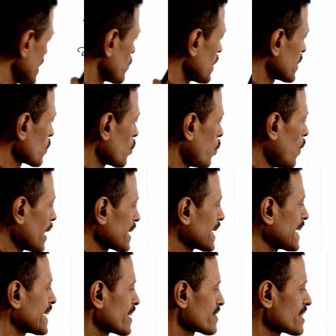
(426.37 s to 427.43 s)
equal to
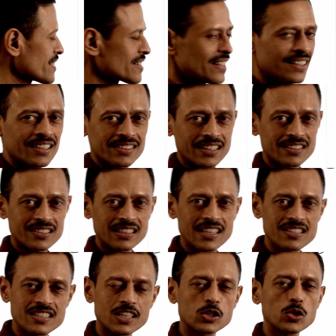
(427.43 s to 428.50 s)
196, that's
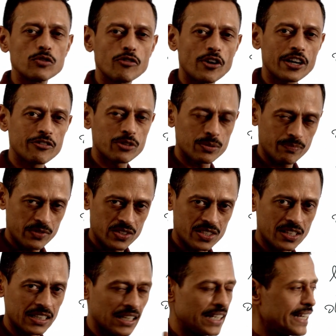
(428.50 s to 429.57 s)
less than 244,
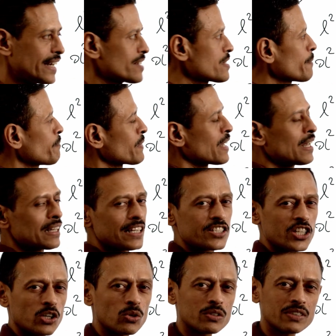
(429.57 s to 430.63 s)
certainly yes.
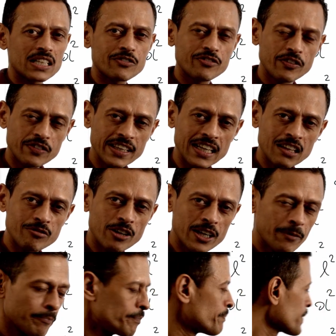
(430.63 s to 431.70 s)
Let's check out whether 15 will
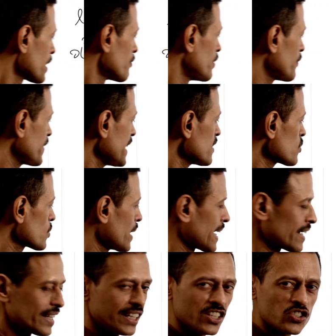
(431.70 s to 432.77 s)
work. 15
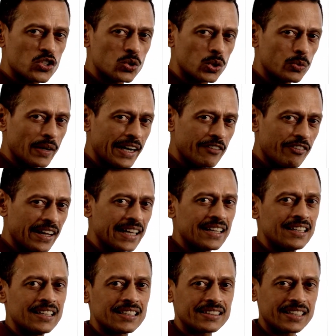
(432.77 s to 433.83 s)
square is 225.
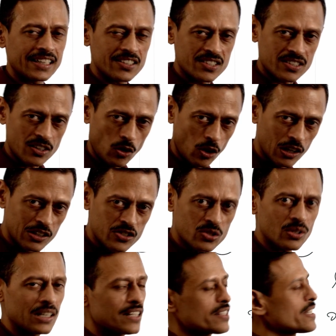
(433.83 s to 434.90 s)
That is
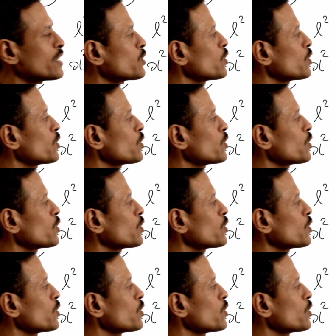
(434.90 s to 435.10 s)
also less than